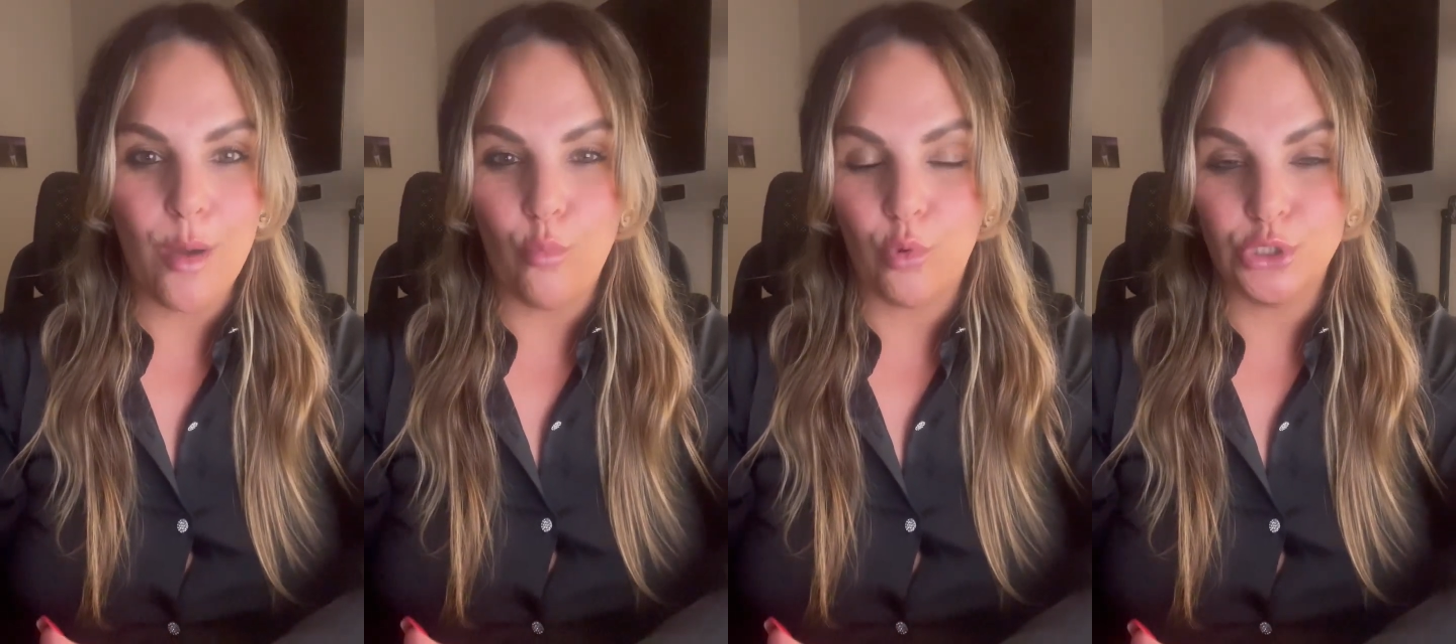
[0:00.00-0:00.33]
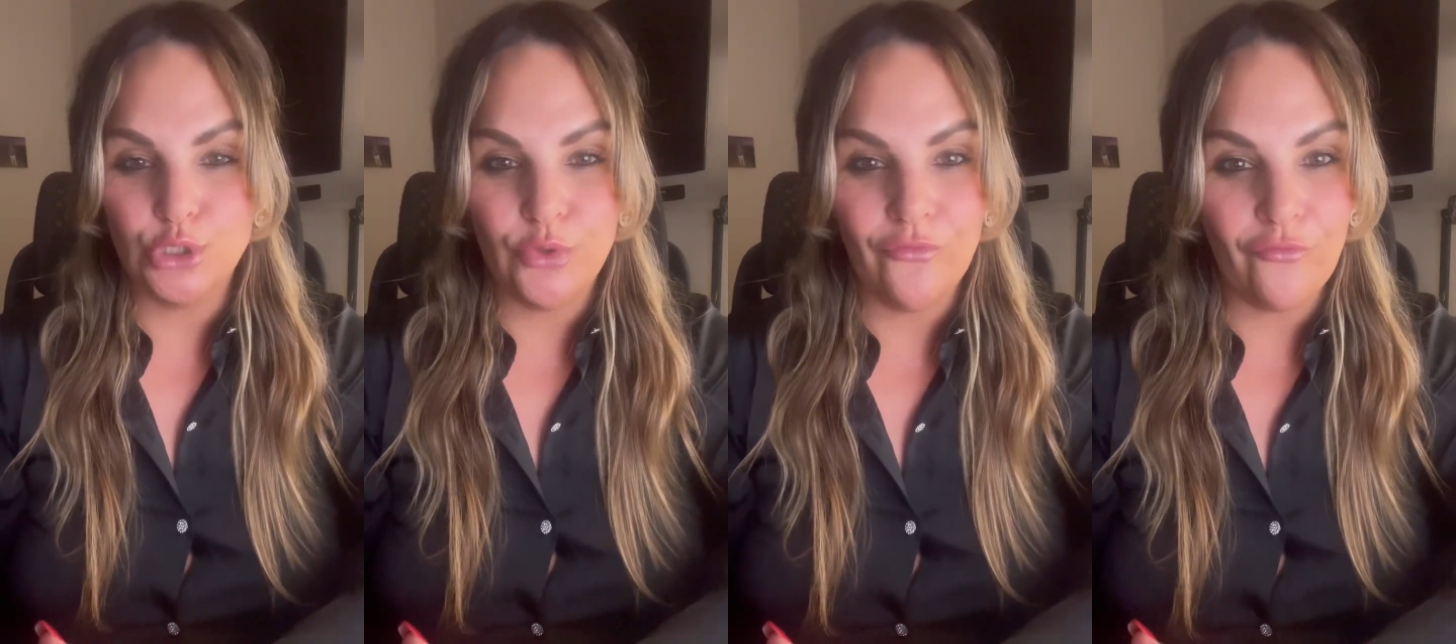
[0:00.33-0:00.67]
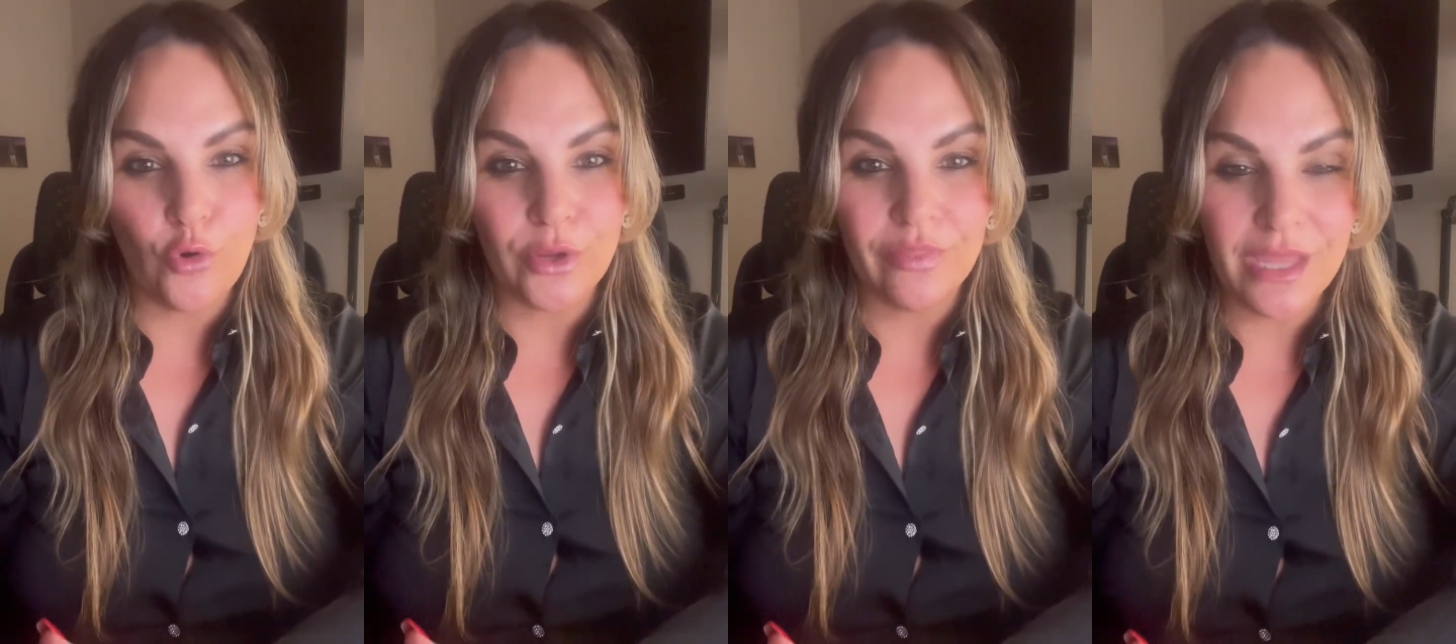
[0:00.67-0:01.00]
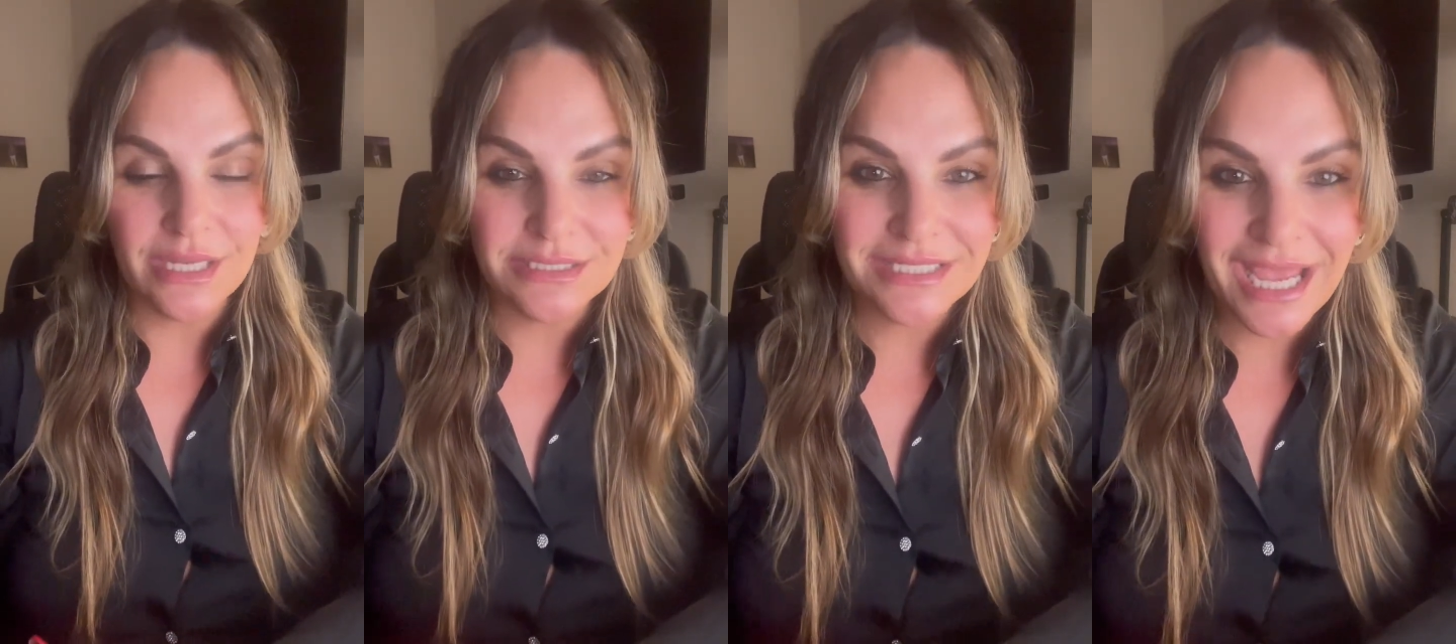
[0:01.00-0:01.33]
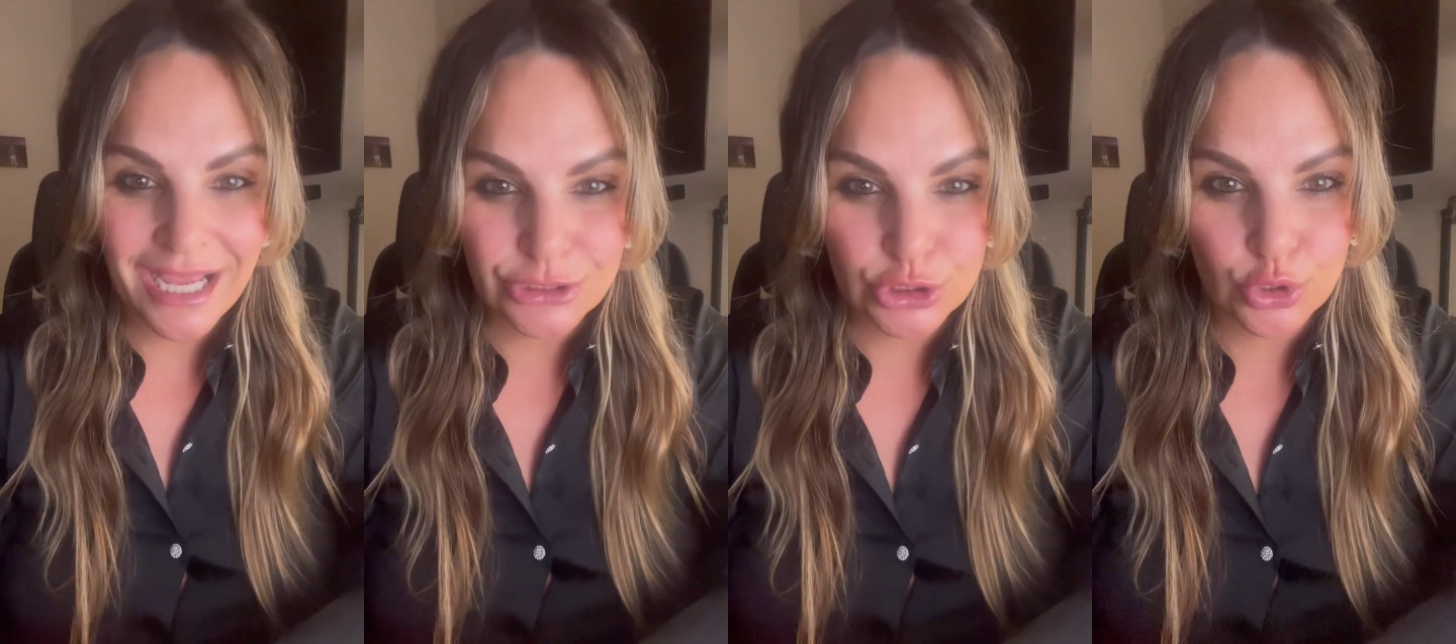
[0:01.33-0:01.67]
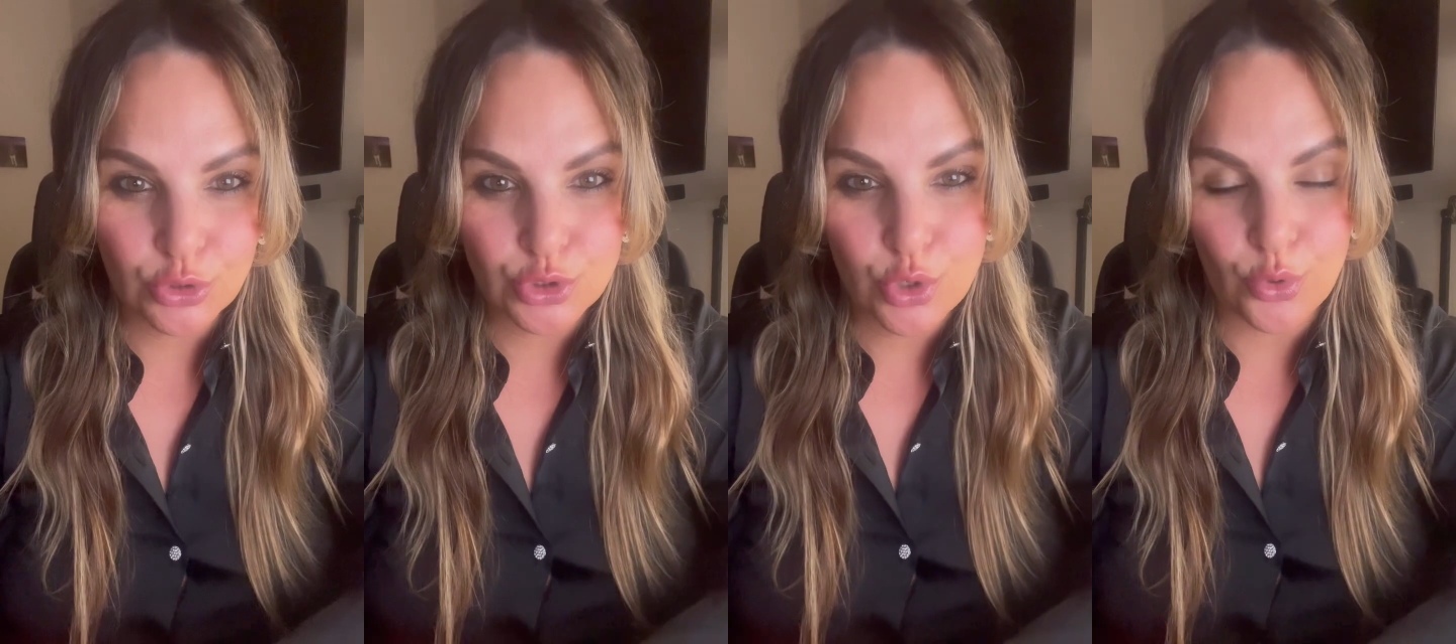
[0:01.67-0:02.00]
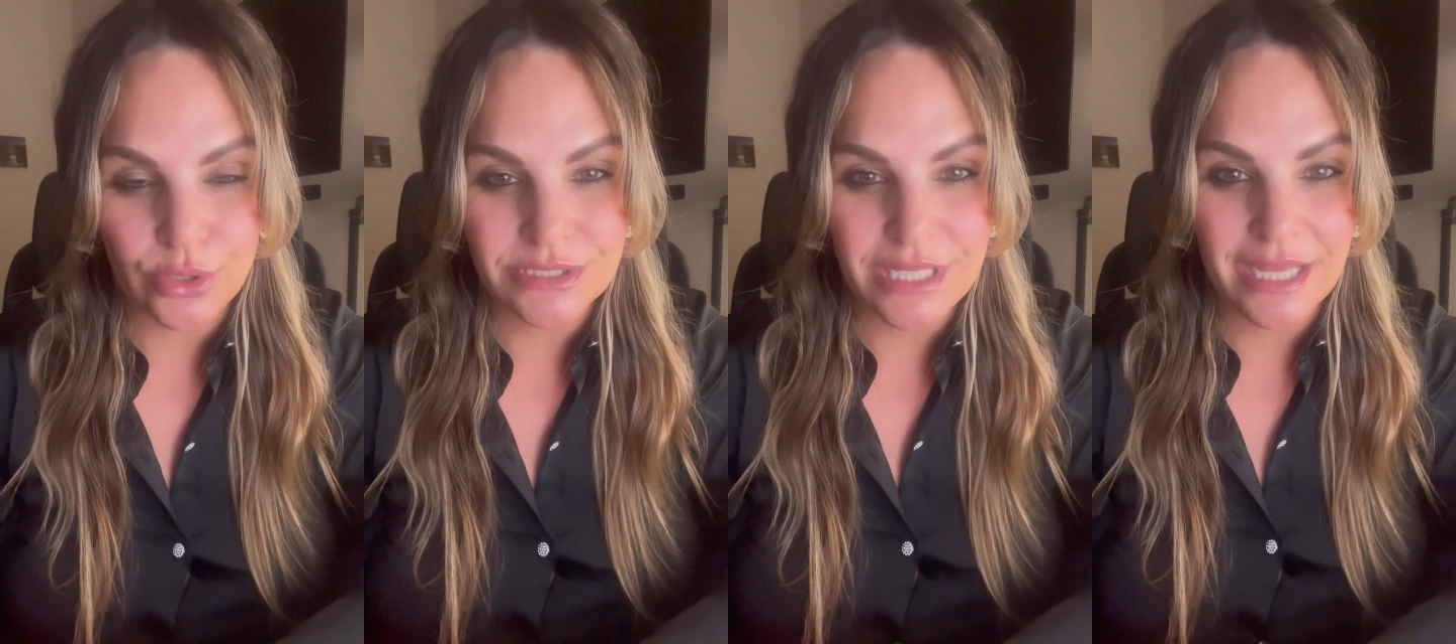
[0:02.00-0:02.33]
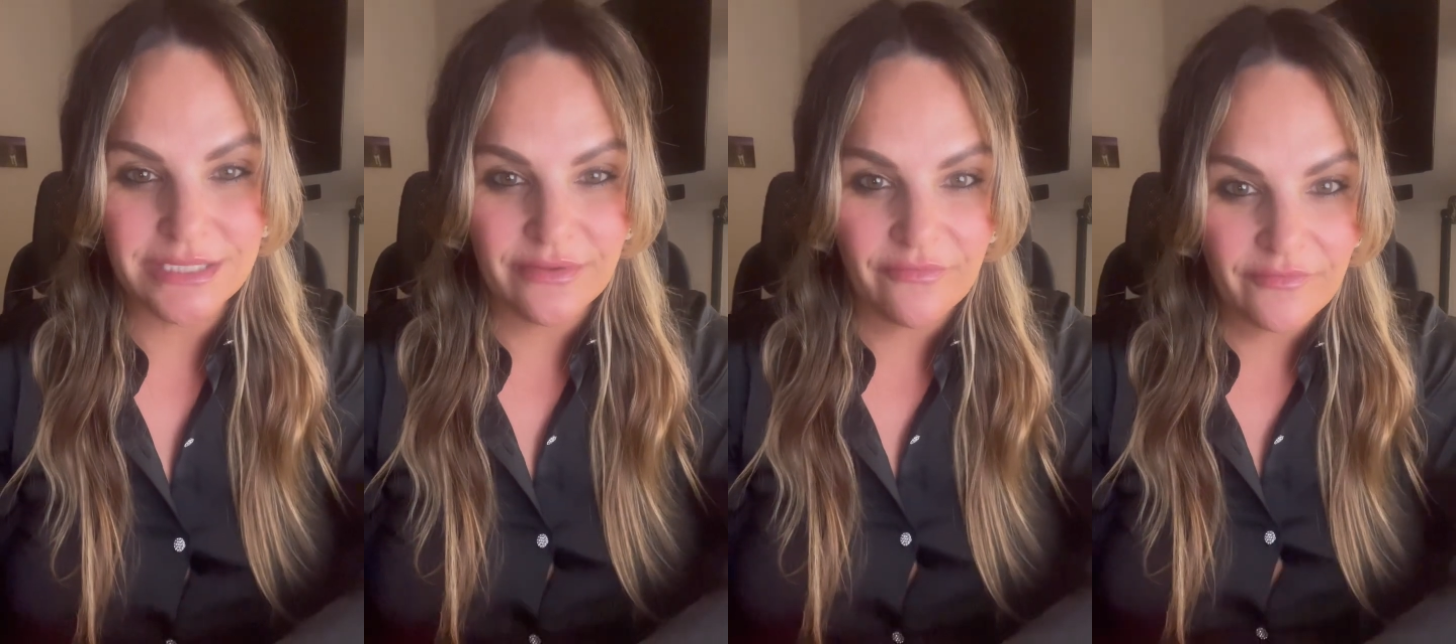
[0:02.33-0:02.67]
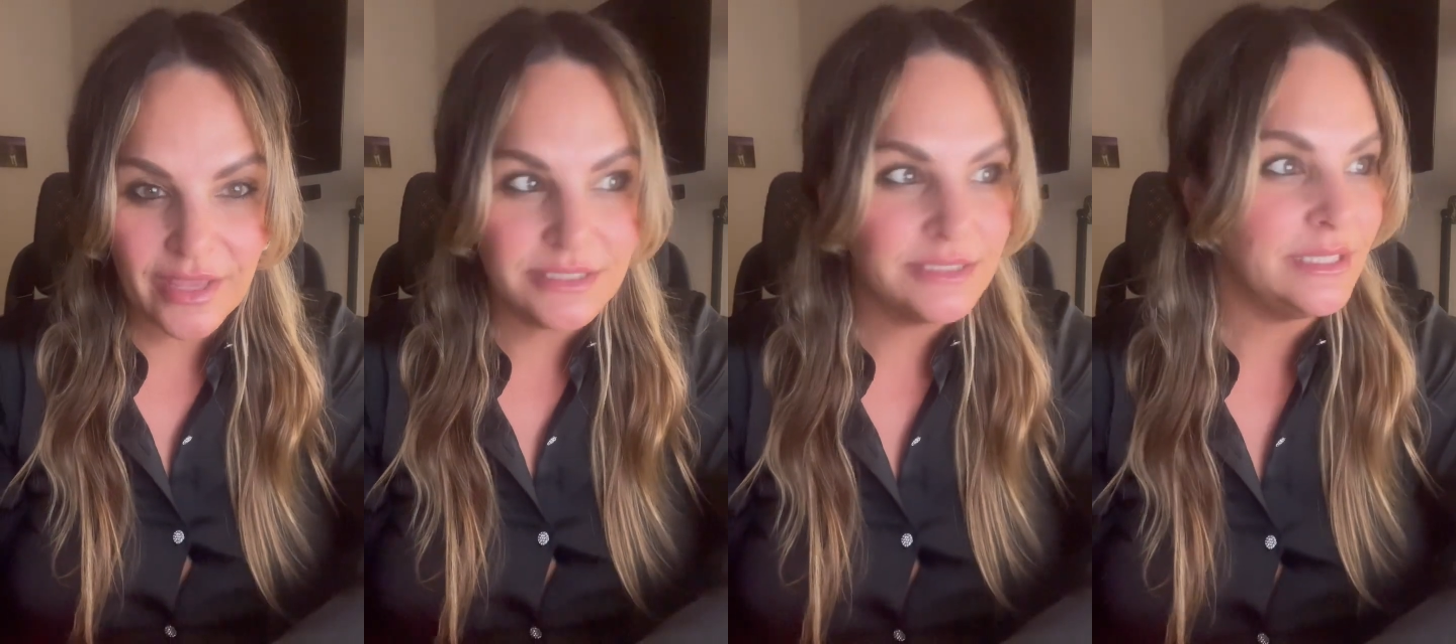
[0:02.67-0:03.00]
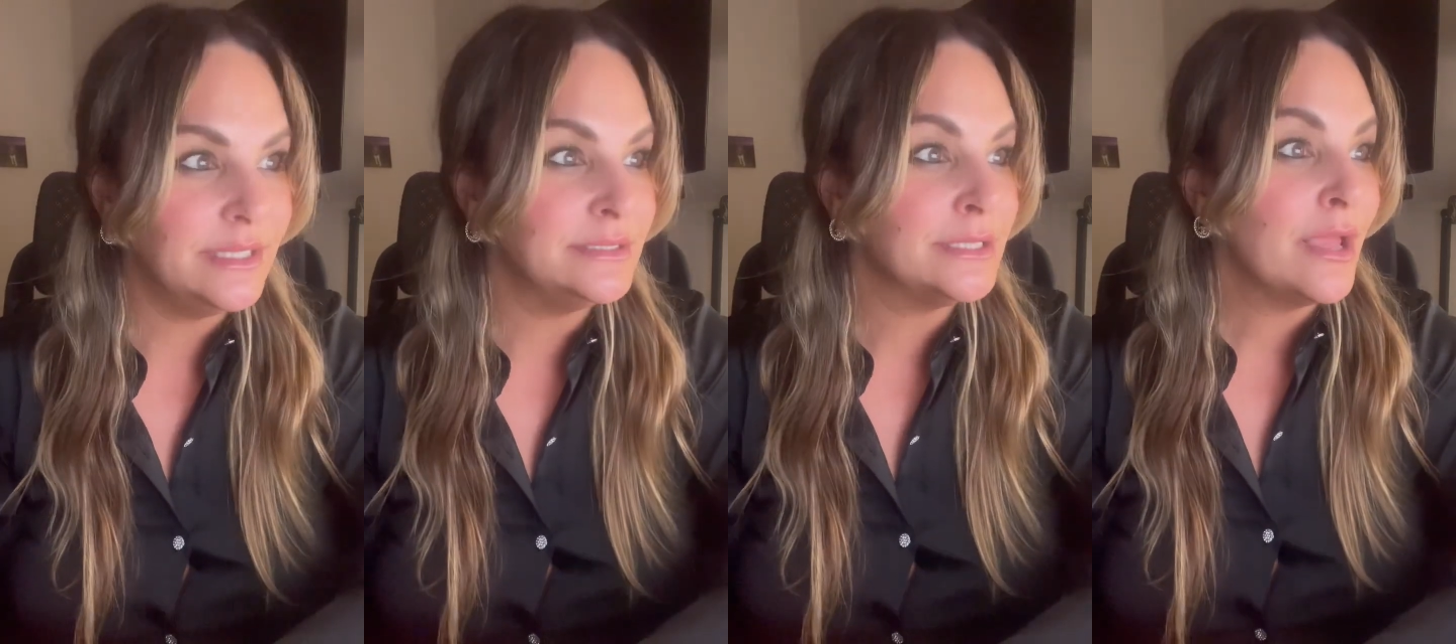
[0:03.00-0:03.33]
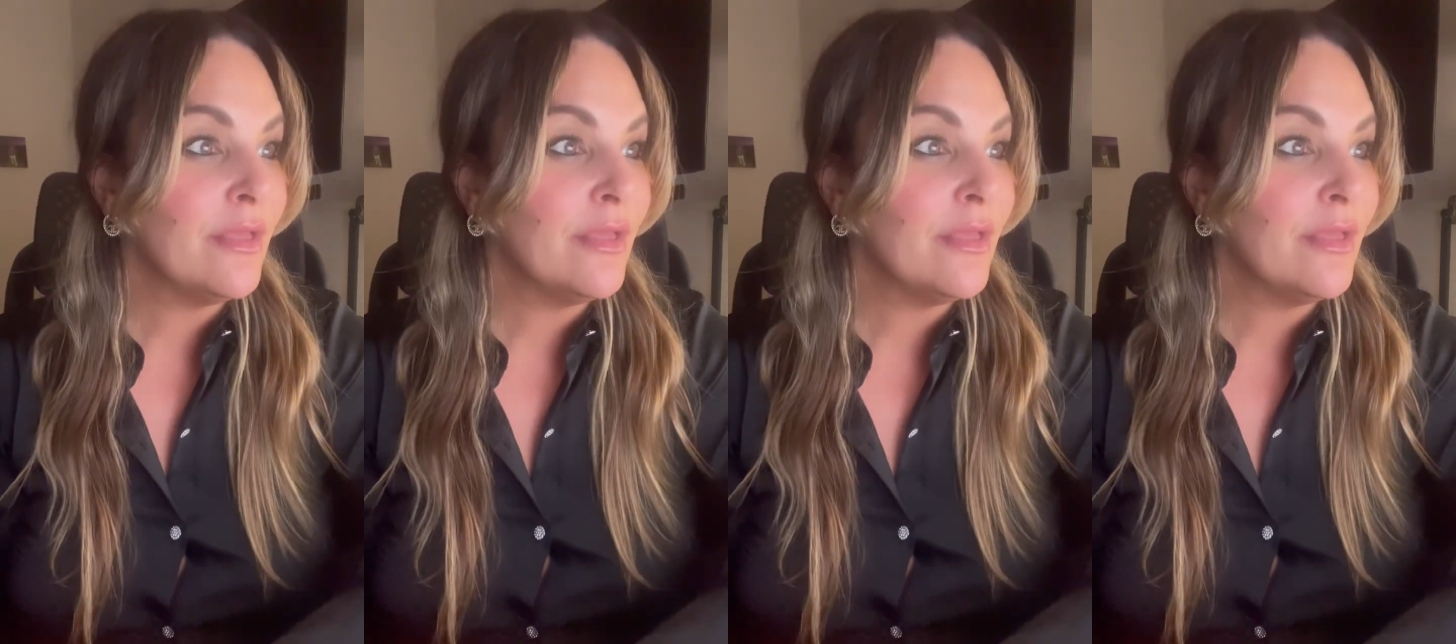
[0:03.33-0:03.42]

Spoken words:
We're due for the intentional torts and defenses.